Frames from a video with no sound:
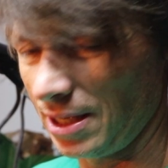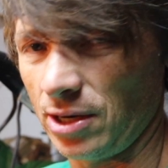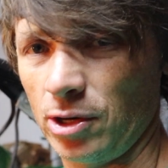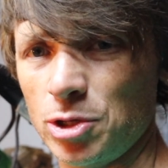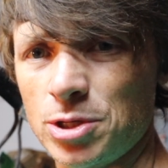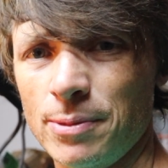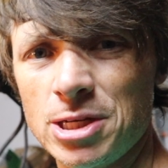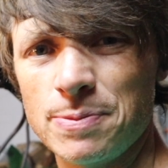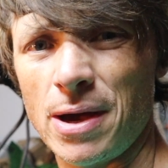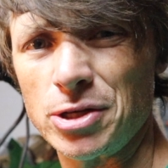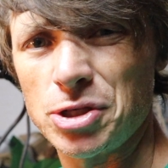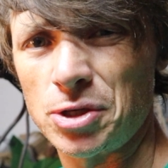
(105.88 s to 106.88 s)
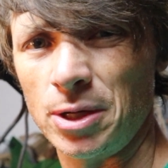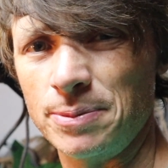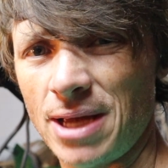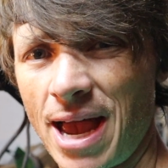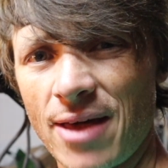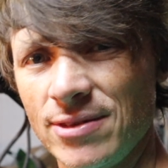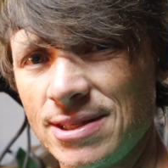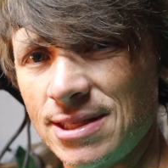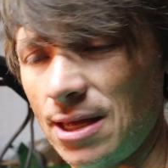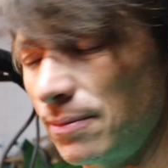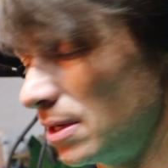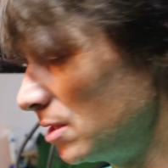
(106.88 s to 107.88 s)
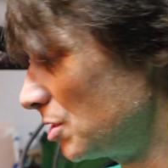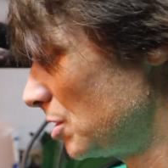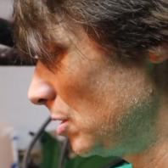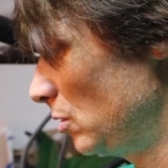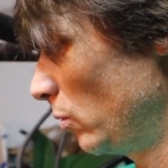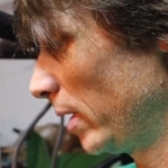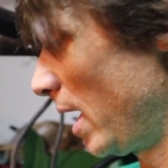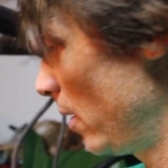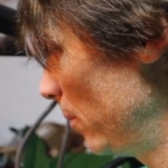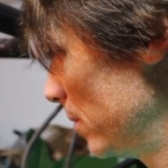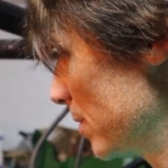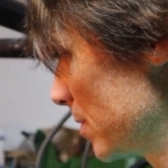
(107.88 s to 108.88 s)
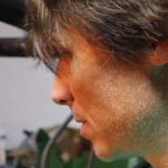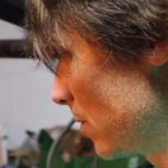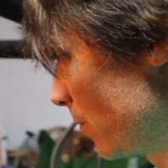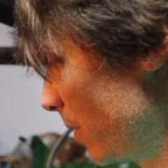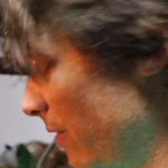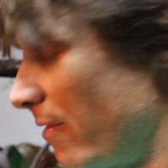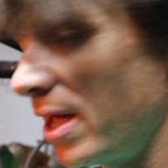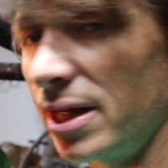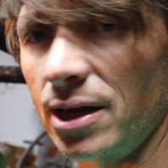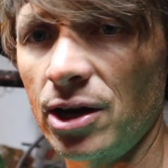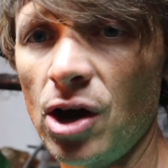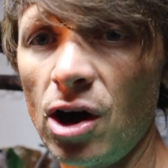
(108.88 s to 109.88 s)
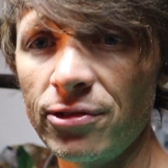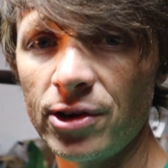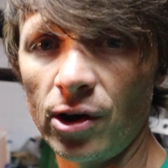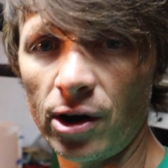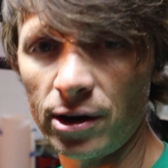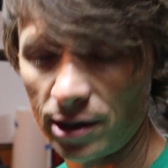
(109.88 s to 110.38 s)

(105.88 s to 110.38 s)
I don't know so much about stripped. I had the same issue when I was renovating a golf cart.